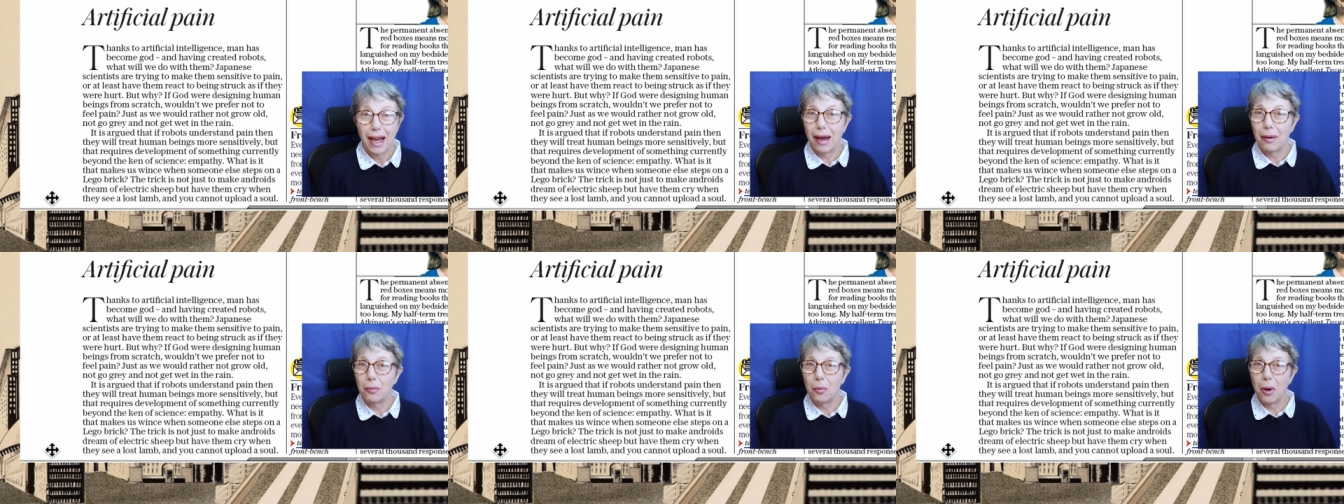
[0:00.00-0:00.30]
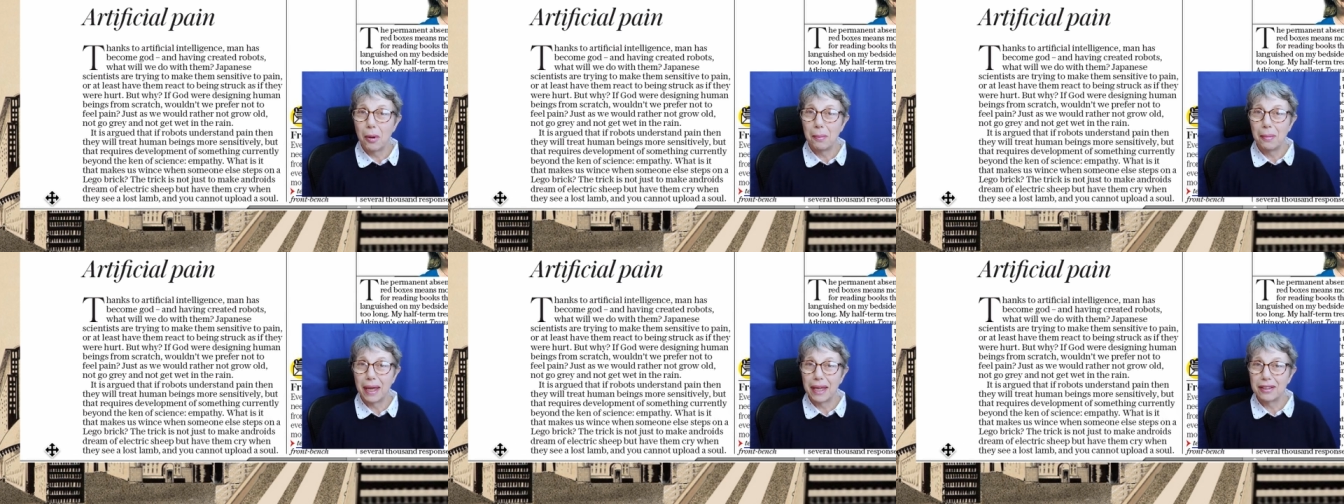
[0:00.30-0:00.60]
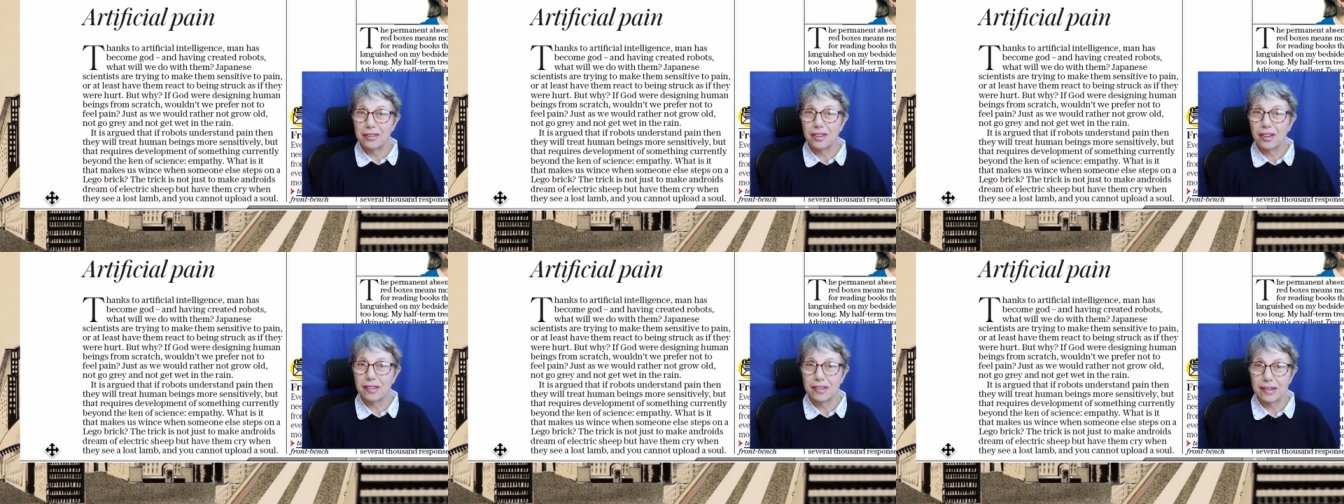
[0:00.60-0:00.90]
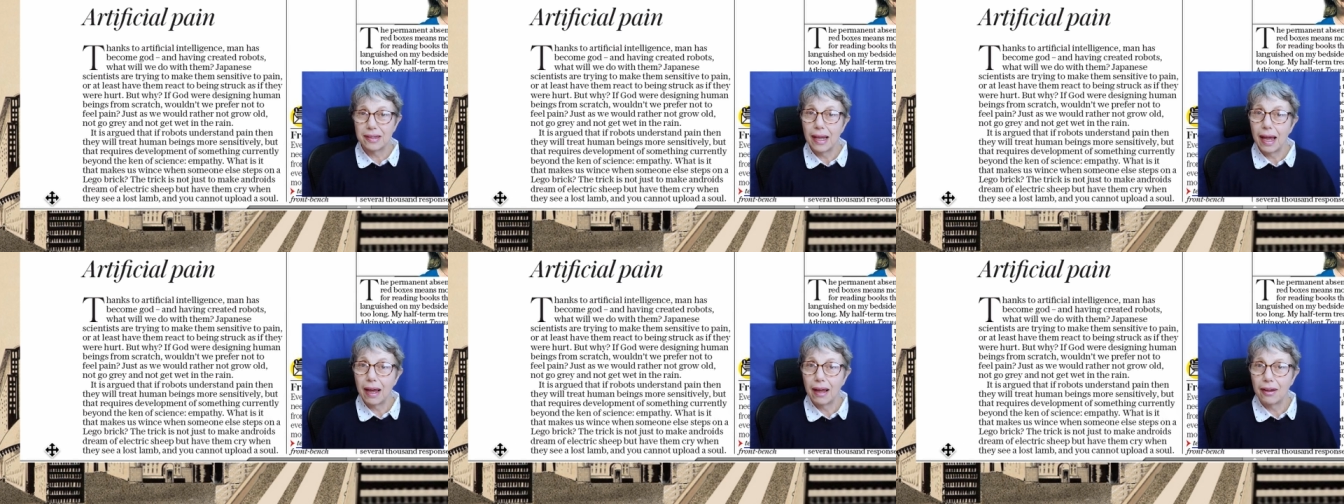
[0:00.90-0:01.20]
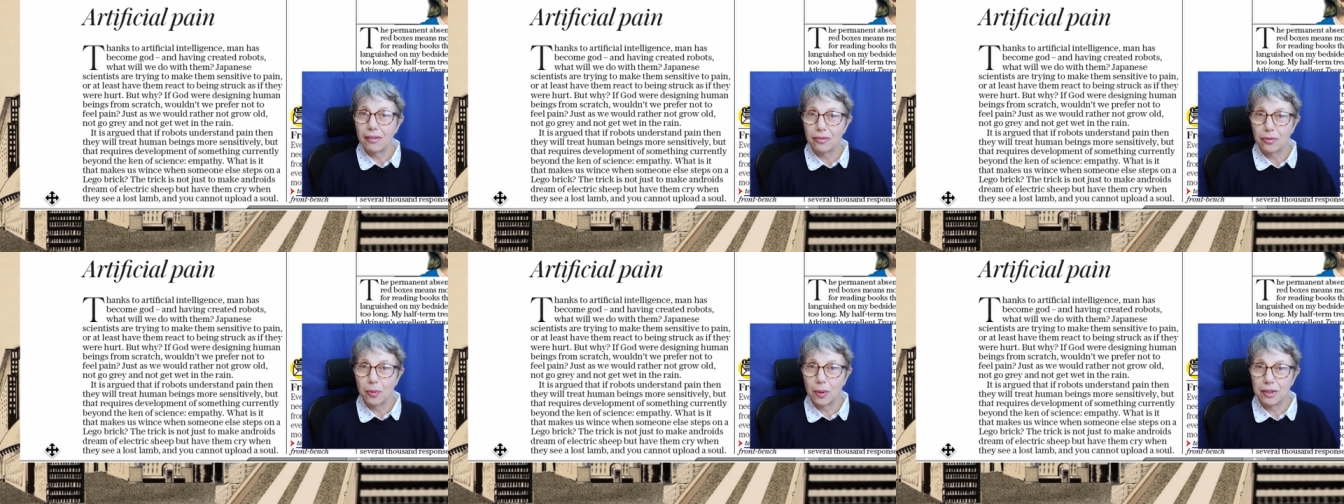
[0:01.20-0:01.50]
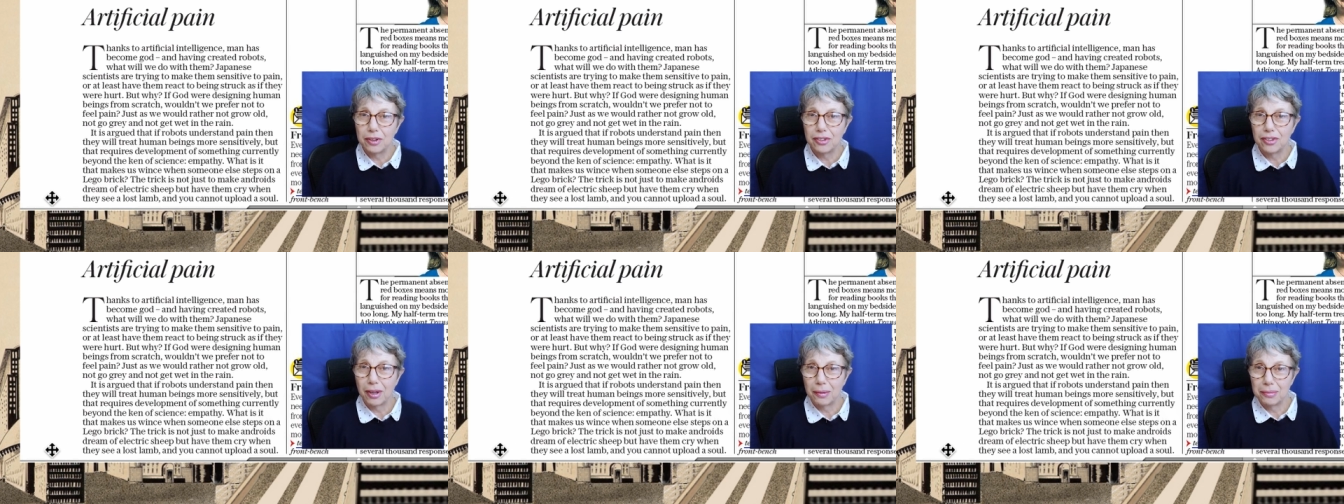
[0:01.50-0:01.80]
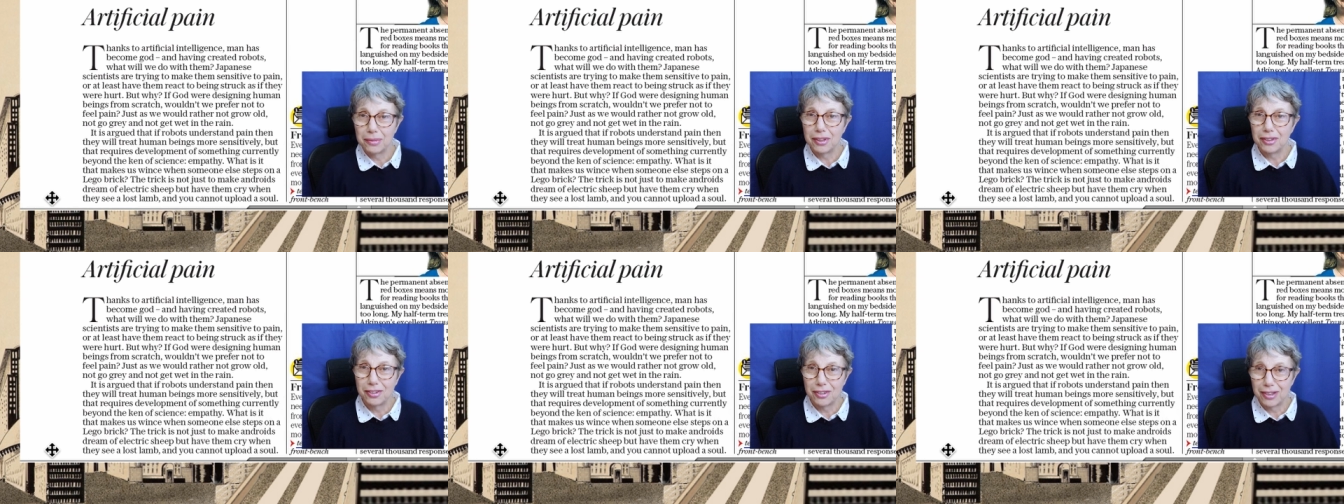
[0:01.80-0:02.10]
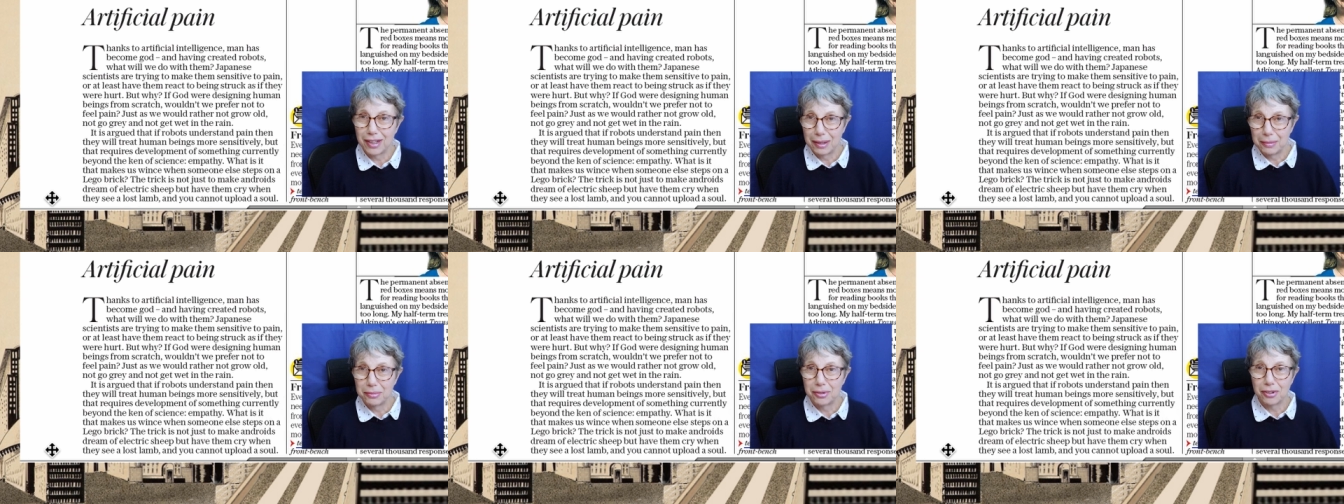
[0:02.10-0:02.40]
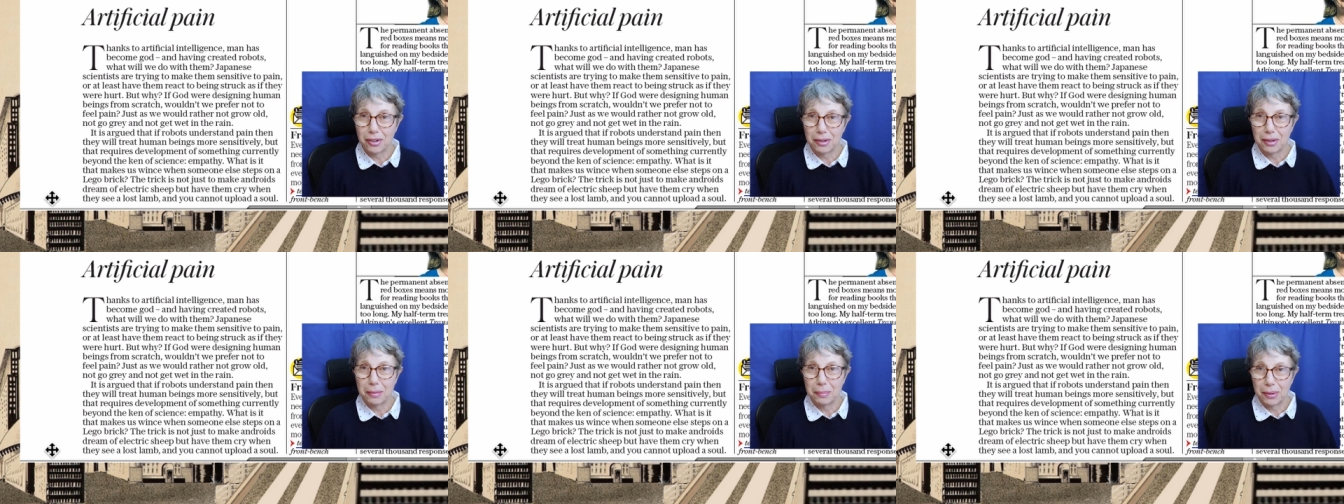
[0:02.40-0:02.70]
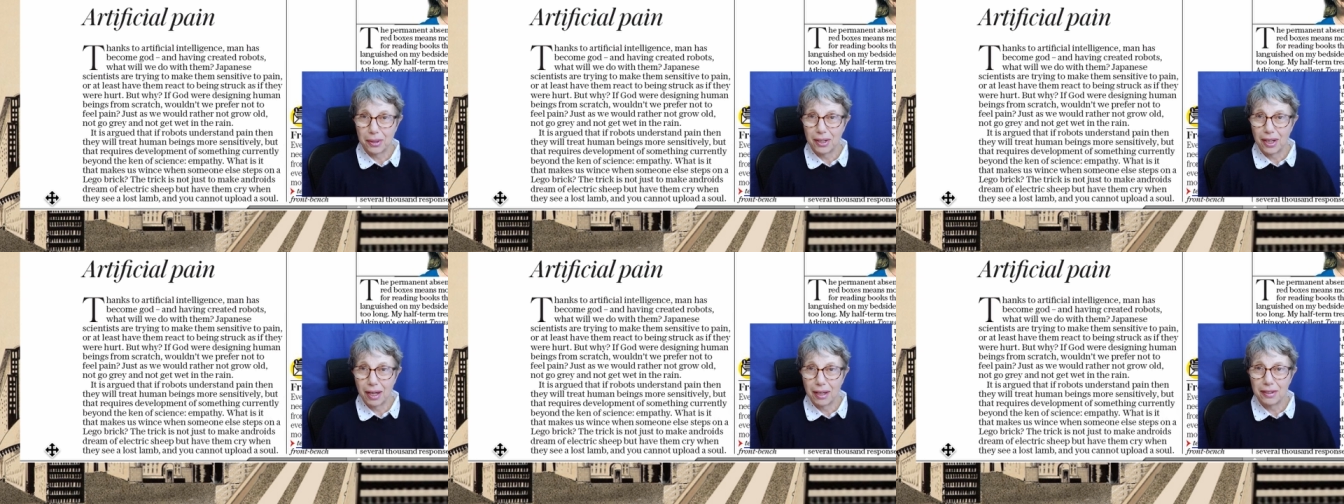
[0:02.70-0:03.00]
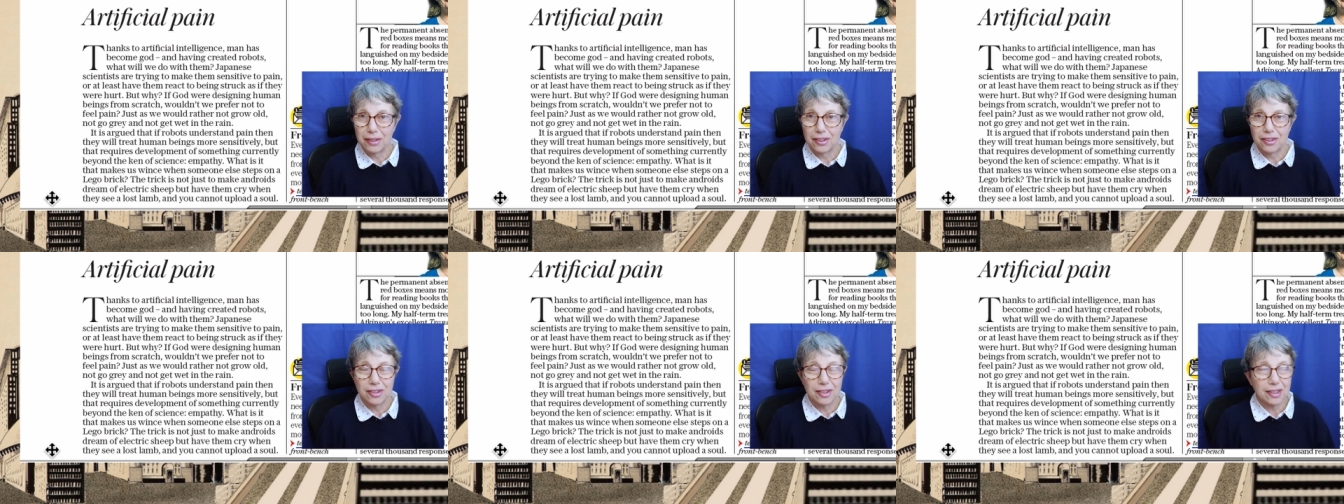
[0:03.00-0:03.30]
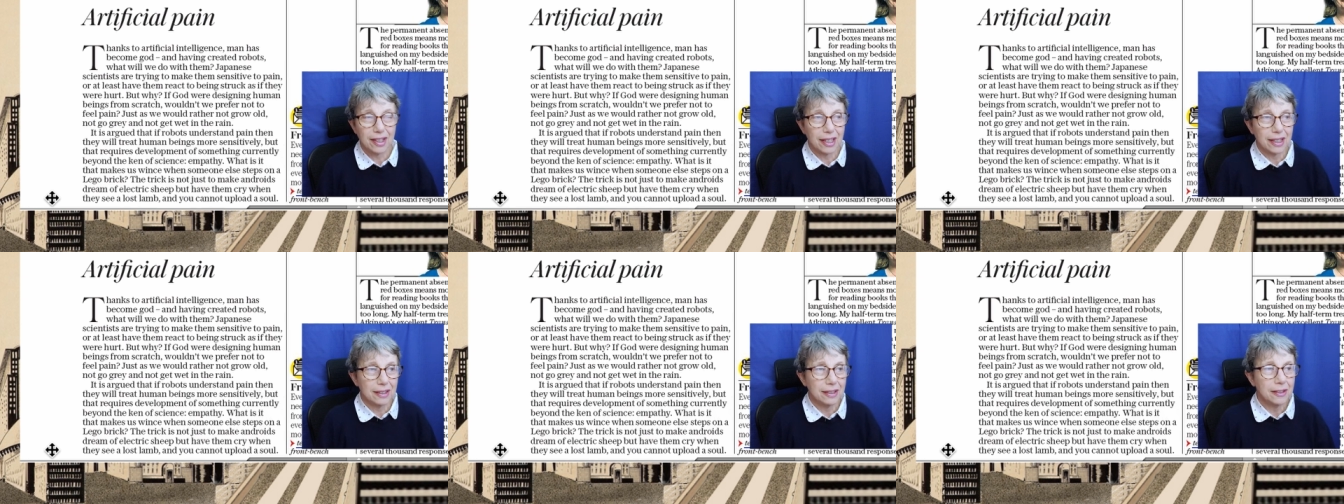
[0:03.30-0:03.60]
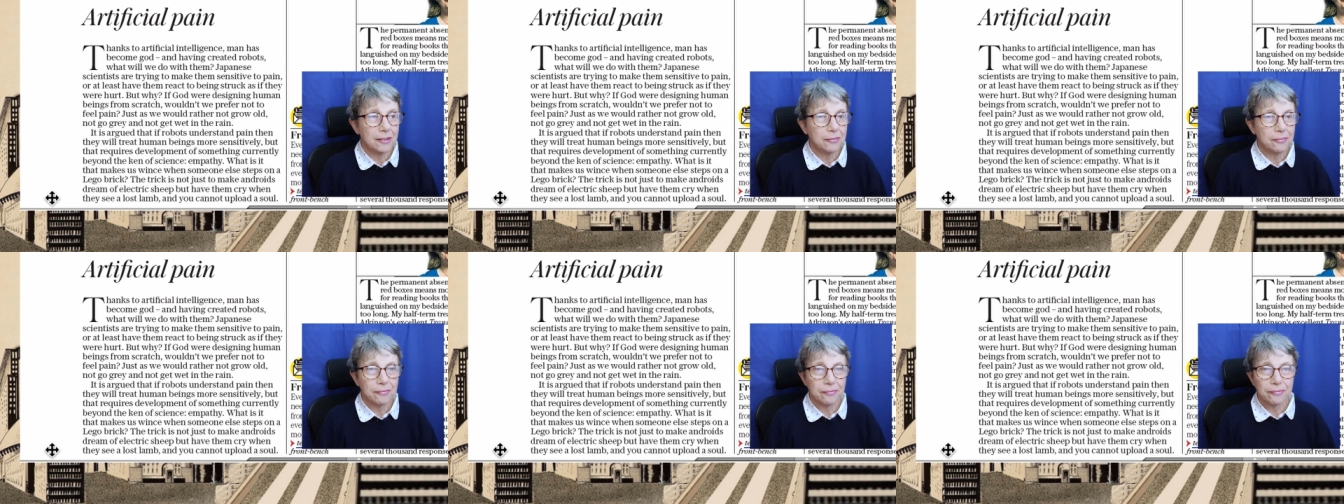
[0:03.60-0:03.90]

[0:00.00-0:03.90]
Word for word: And what makes us laugh when somebody slips on a banana skin?